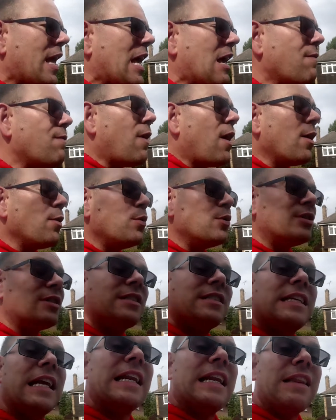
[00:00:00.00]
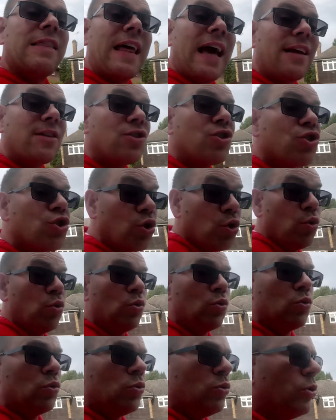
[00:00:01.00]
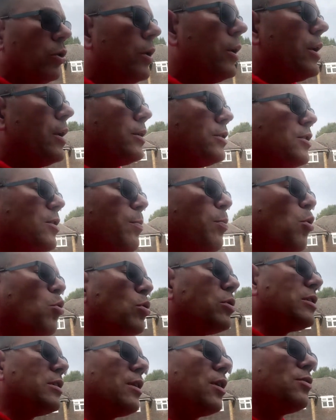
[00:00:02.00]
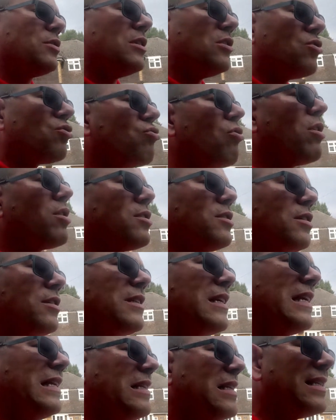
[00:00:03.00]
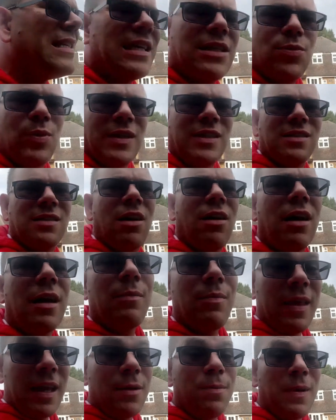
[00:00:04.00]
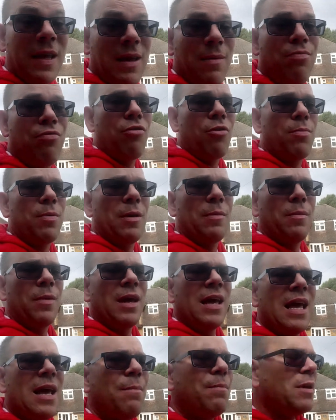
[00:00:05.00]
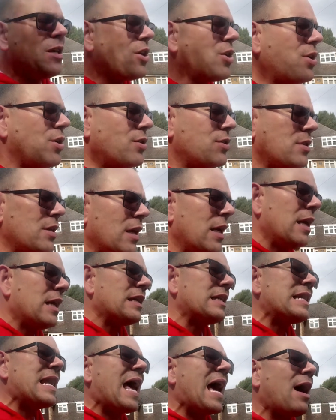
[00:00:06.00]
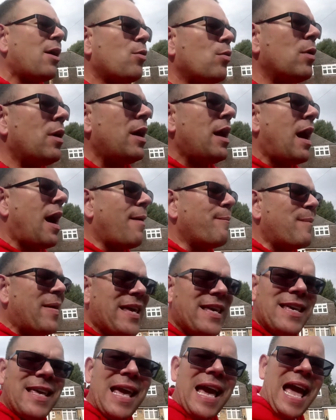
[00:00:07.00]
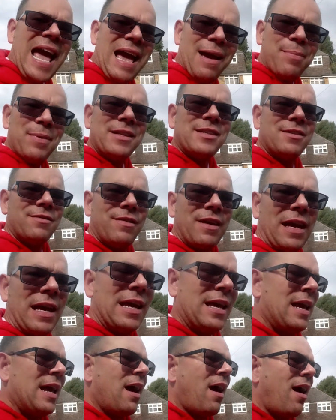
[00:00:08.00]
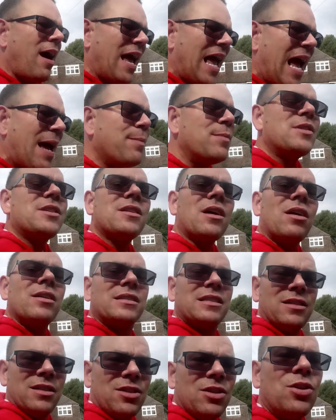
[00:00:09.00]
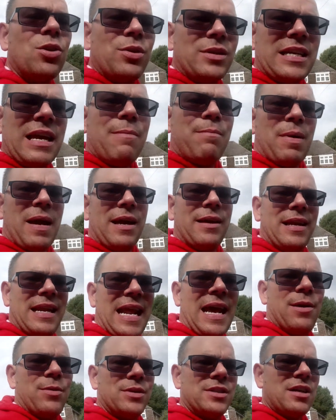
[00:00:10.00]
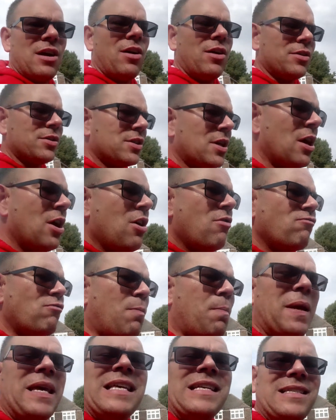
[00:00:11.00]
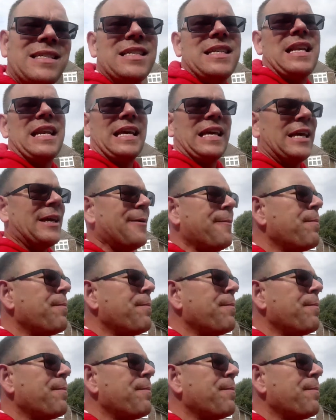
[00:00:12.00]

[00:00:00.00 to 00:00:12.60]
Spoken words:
If I was still in that school supporting those instructors in 6 weeks' time, there'd be a problem, because now I'm making a habit of it. I am starting to do a £10 an hour task repeatedly.